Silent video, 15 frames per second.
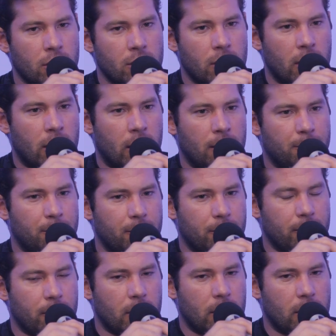
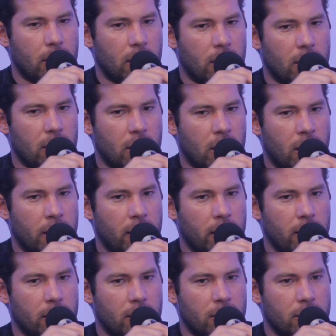
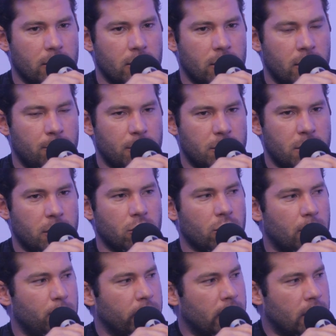I in
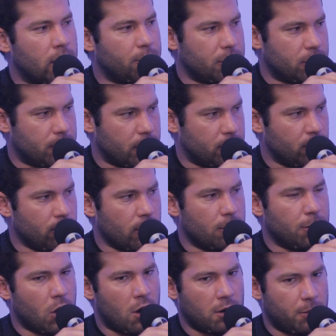particular bring that up is because you wrote
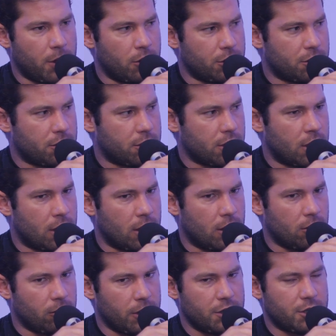a blog post
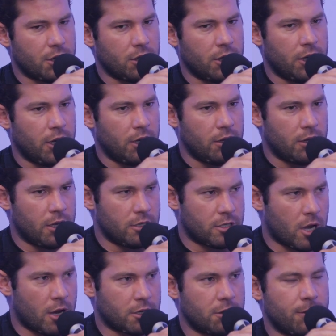recently that
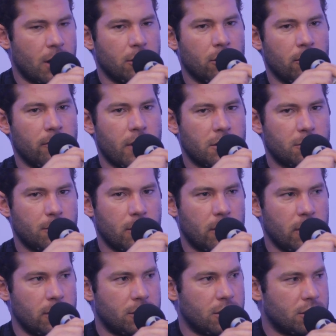talked about your investment
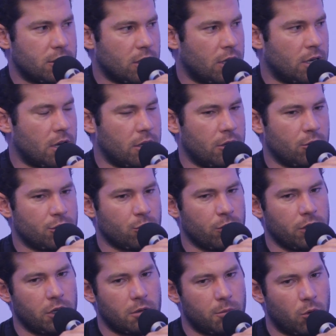thesis, and there was a
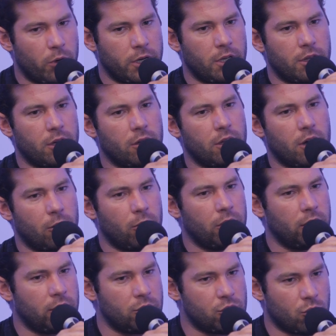really good point in there that I
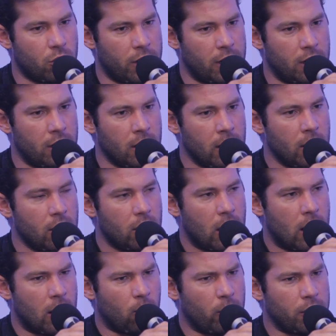really enjoyed,
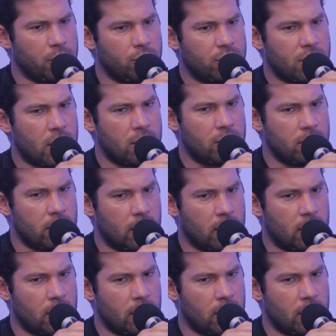where you said,